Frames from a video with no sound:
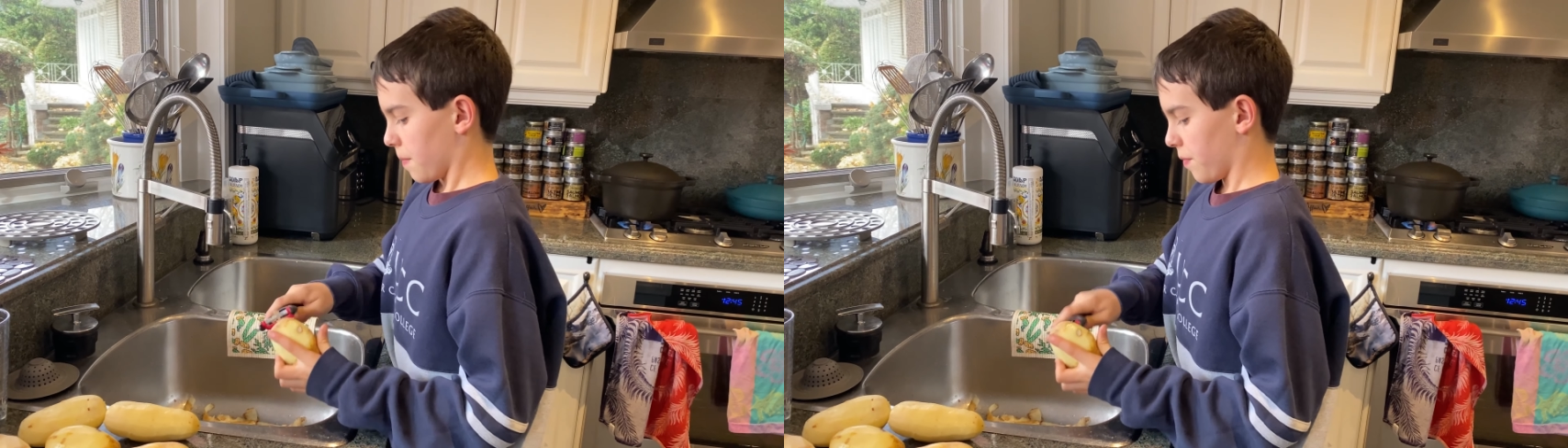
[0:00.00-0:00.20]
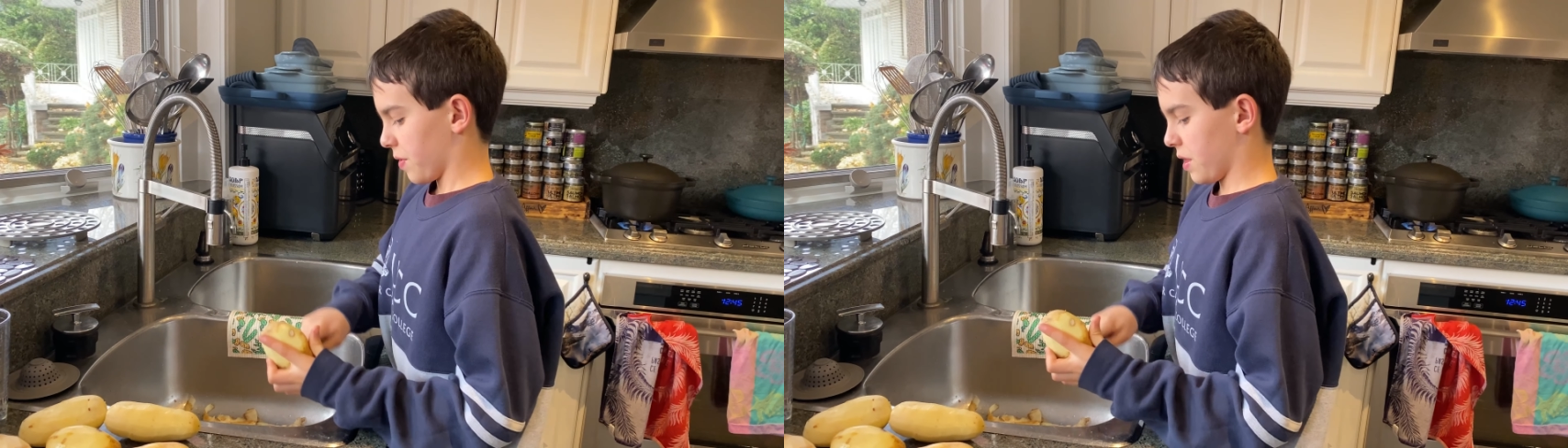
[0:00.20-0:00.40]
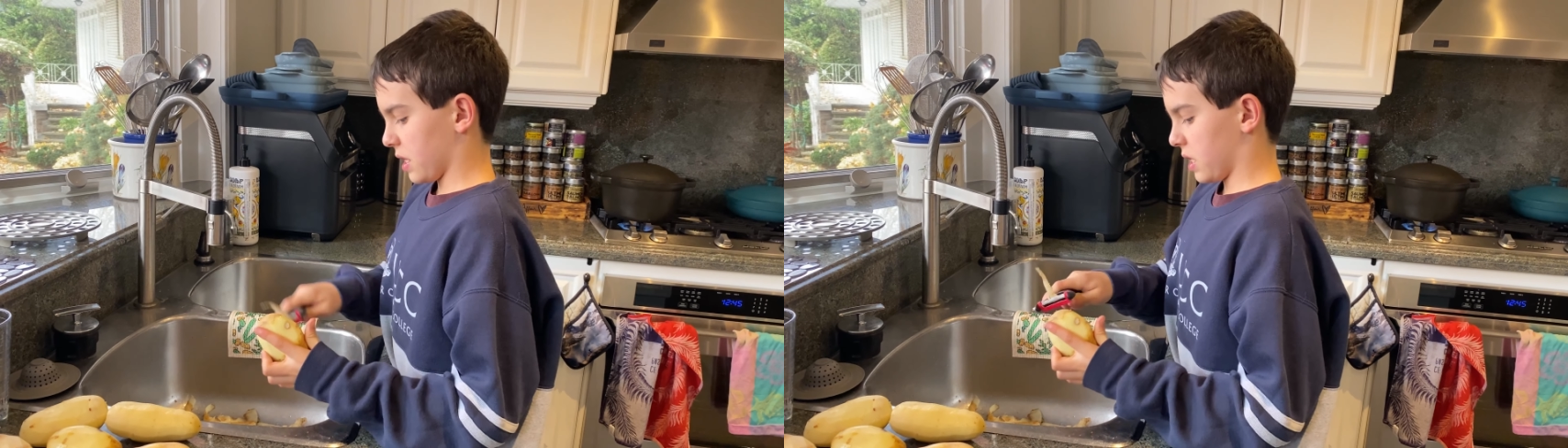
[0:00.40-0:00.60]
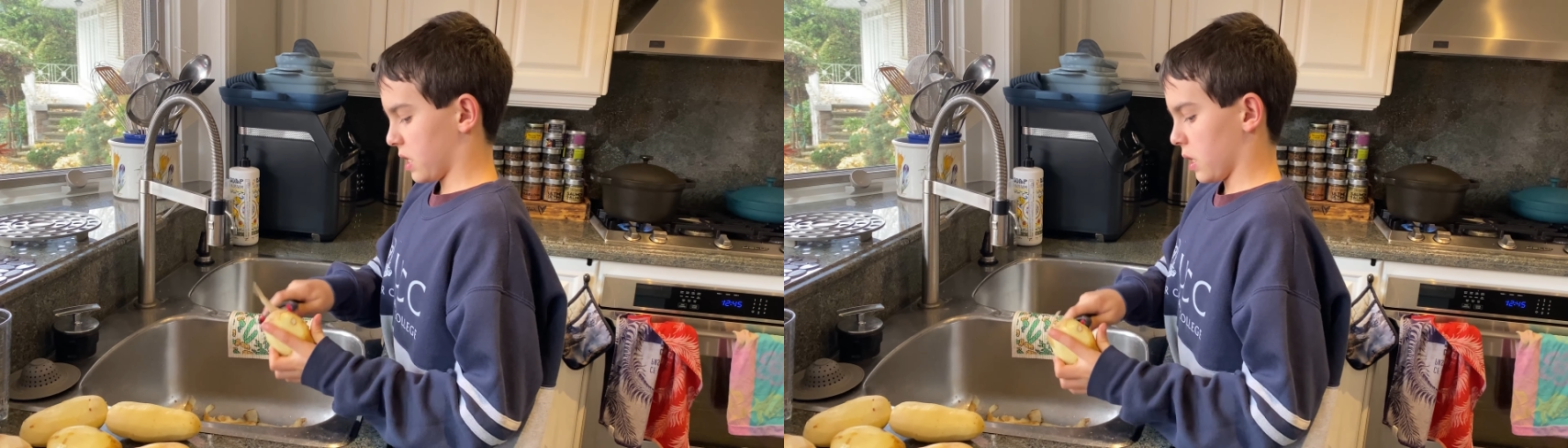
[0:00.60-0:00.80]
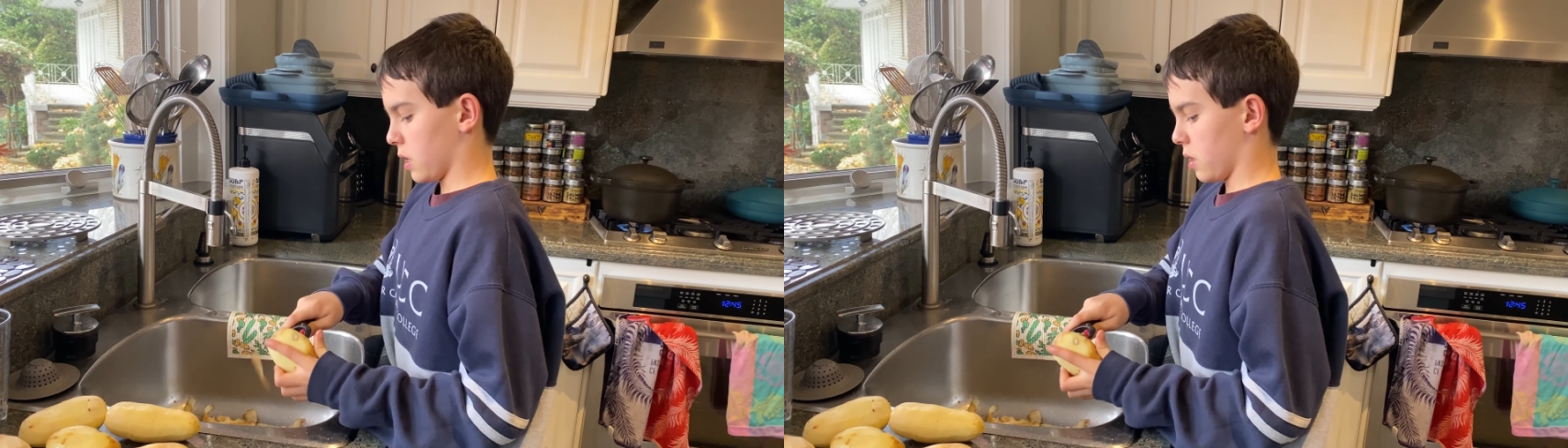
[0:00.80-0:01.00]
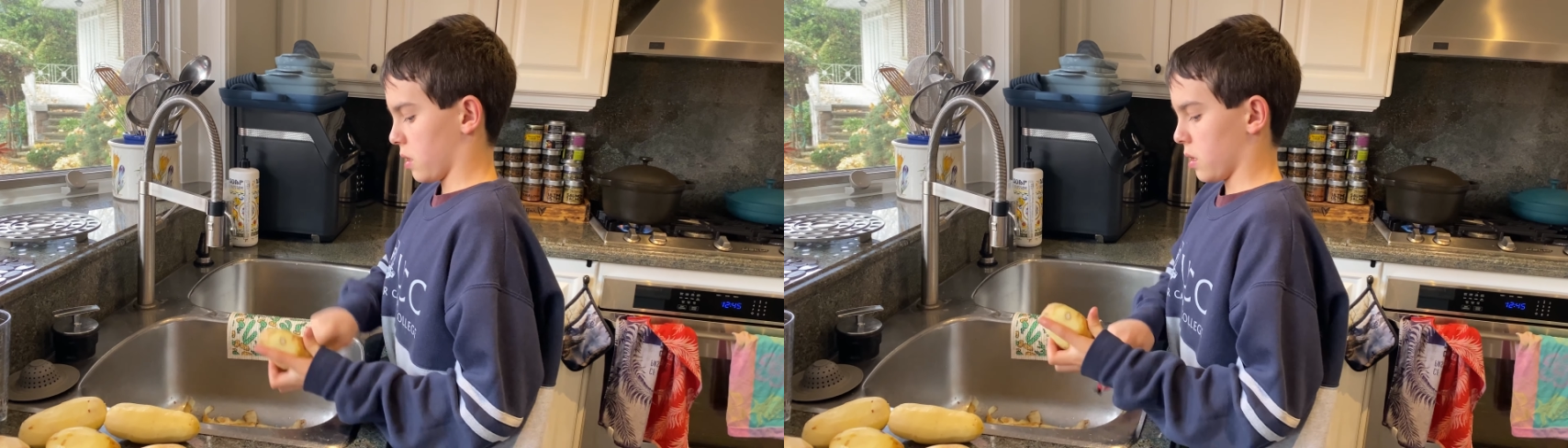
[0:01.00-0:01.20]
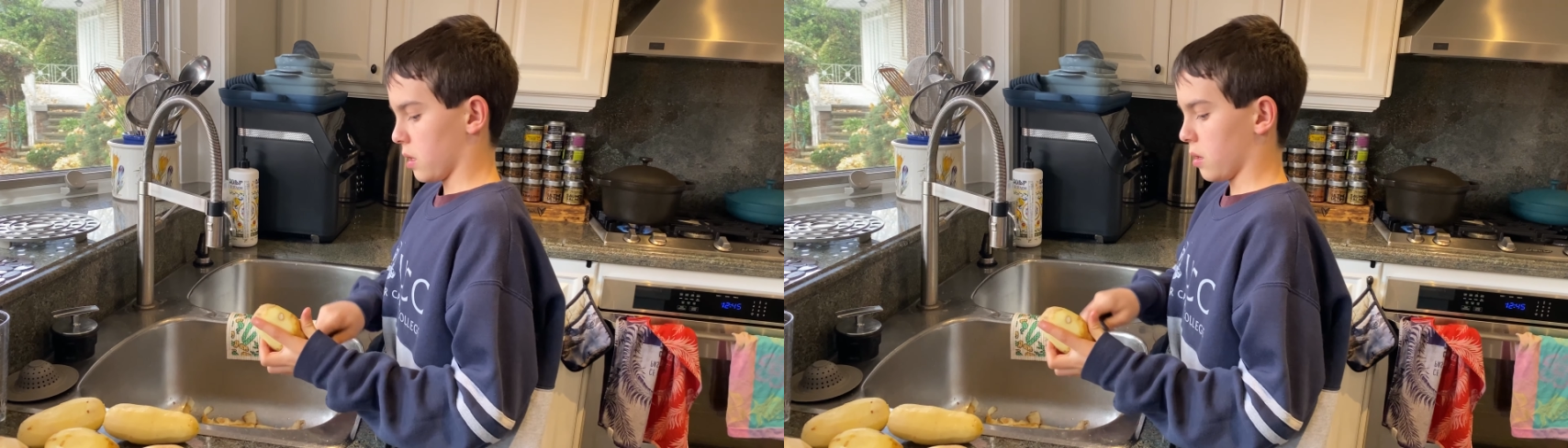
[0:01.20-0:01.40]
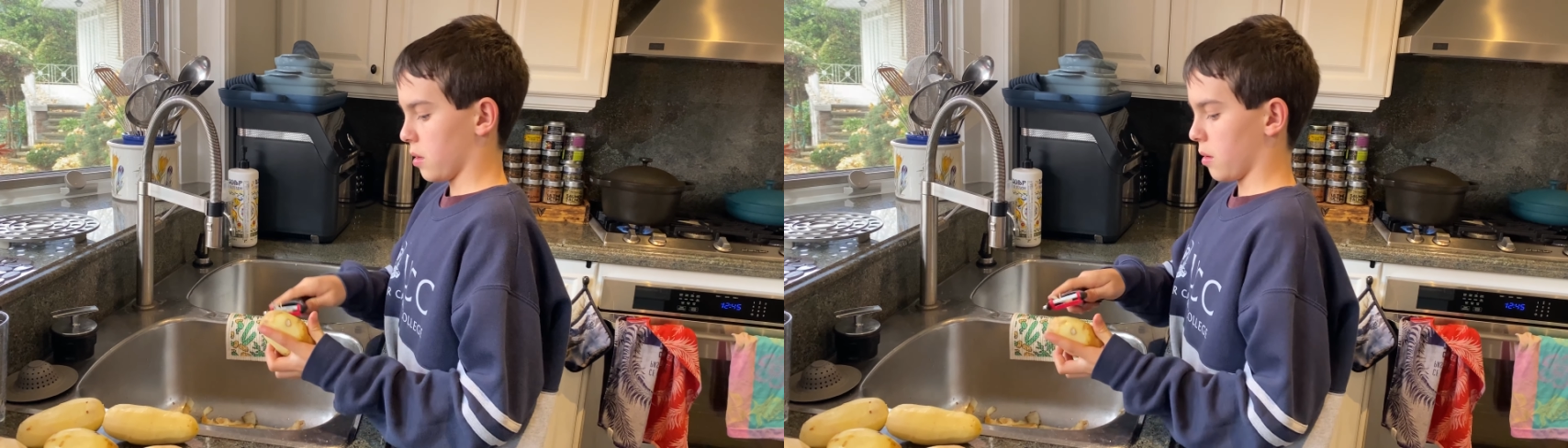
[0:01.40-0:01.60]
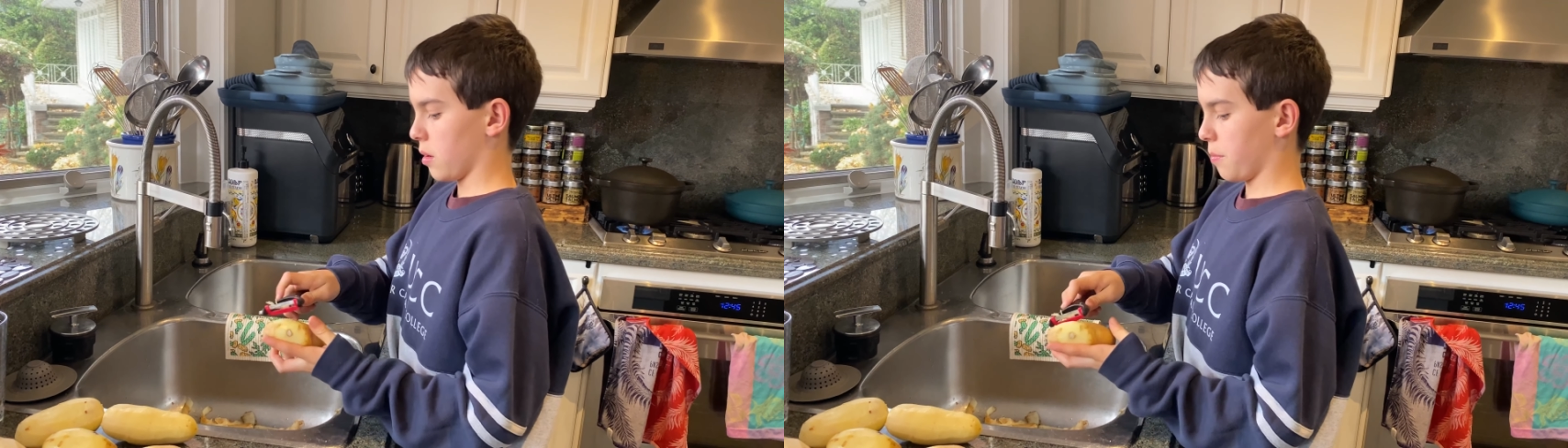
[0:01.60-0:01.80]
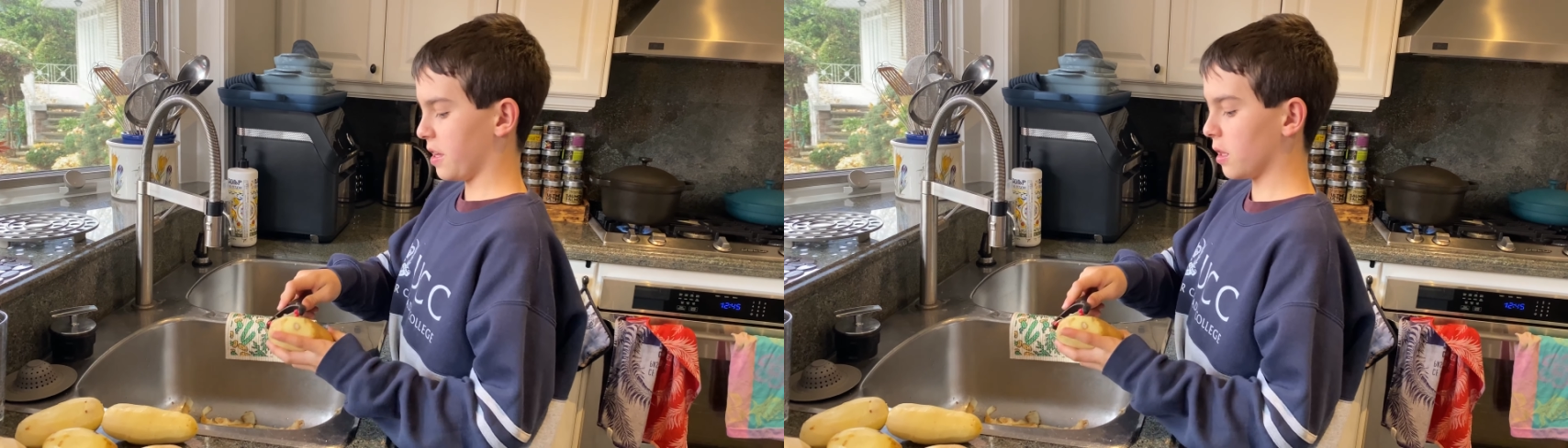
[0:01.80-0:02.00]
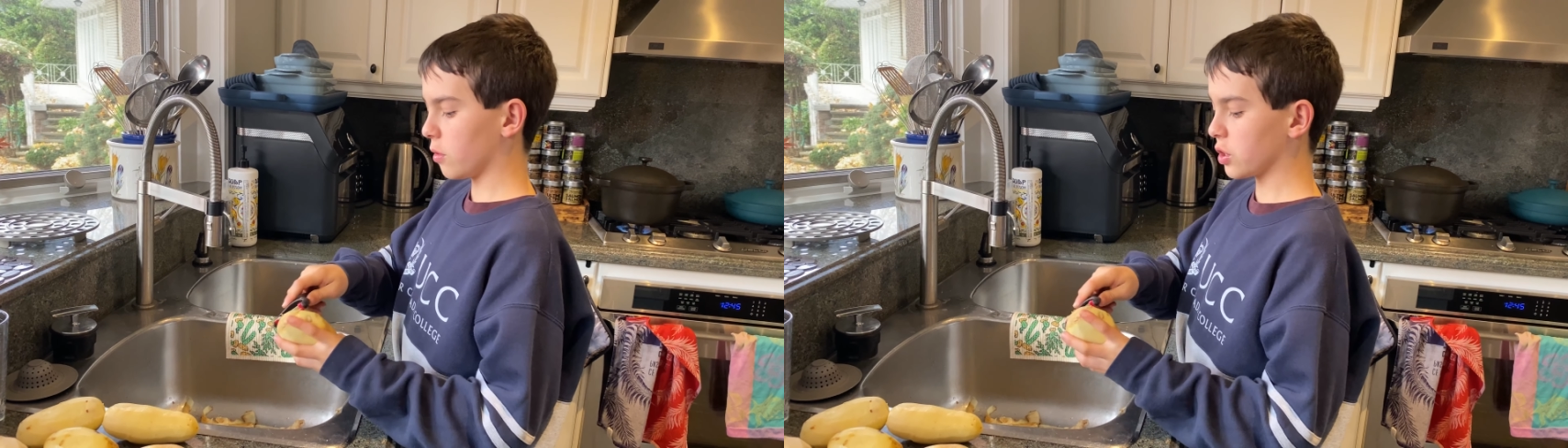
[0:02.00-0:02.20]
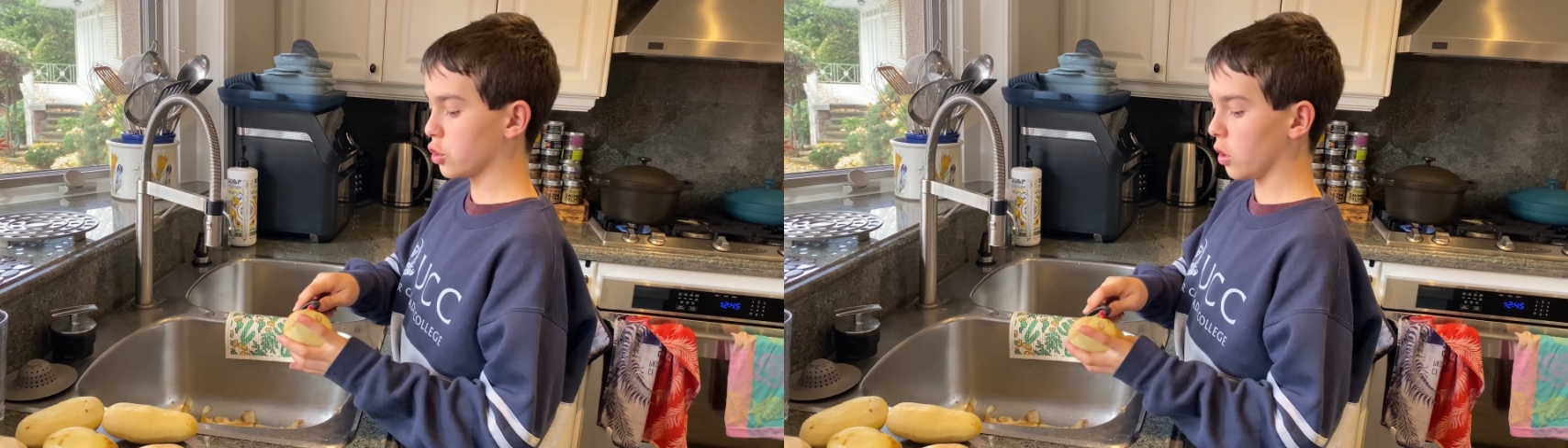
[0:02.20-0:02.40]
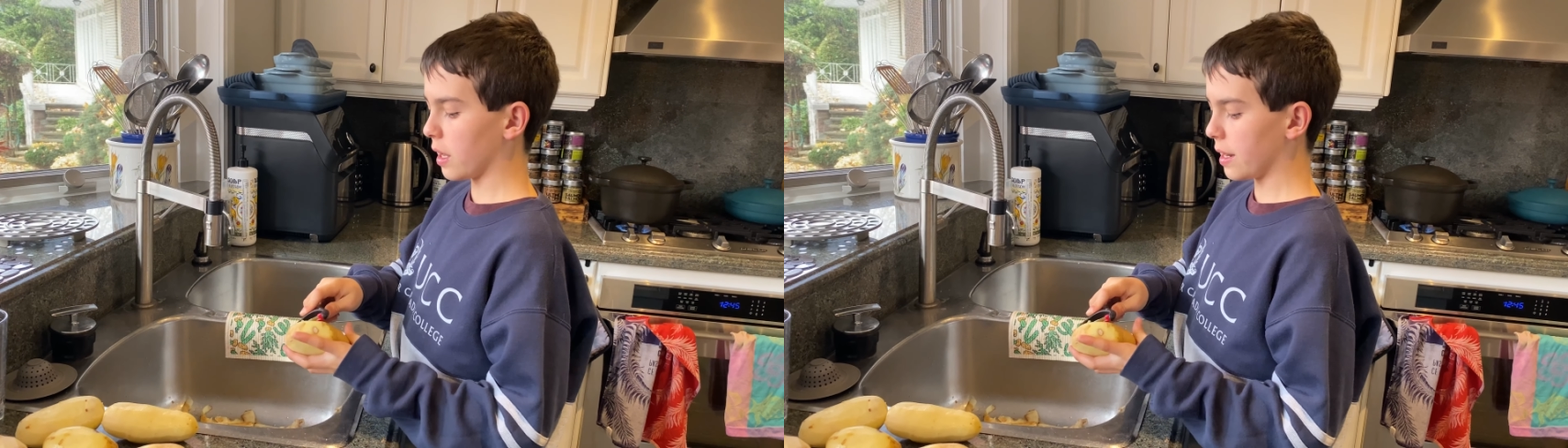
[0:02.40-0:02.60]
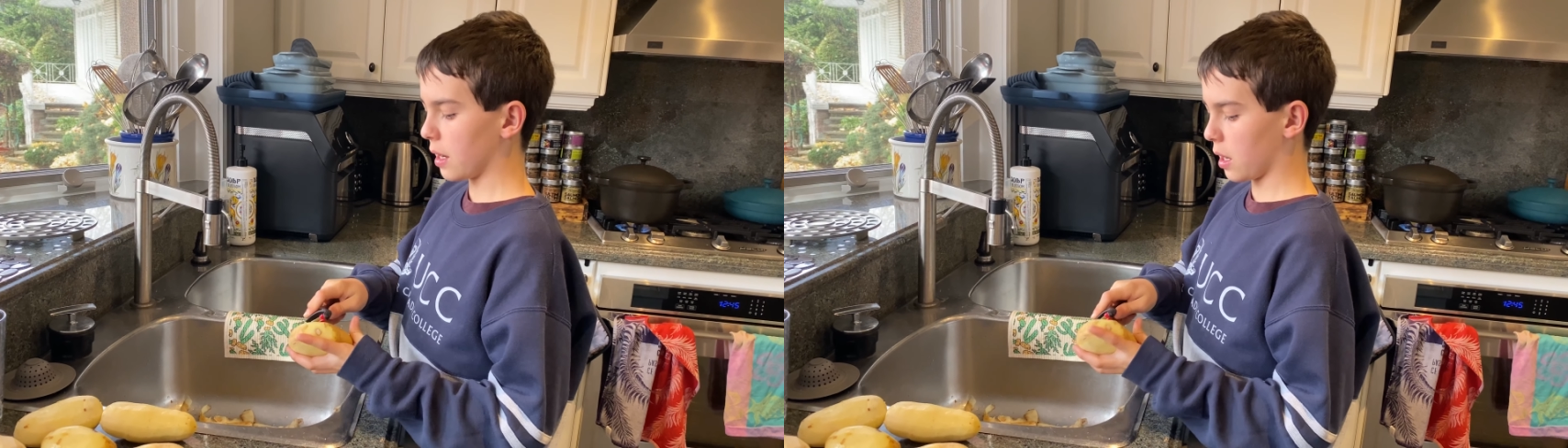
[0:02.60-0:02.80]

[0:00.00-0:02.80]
this peeler is good,